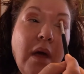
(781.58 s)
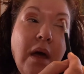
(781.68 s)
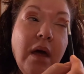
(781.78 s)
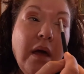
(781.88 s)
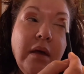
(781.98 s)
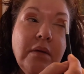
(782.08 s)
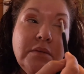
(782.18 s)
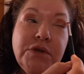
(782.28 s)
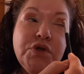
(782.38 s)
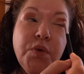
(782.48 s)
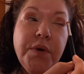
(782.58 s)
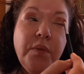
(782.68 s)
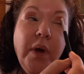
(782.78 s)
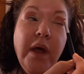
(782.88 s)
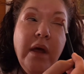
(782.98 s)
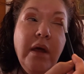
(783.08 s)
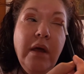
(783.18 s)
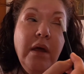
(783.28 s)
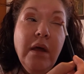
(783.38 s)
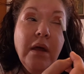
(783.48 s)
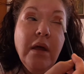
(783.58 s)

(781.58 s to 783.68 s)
I store it away.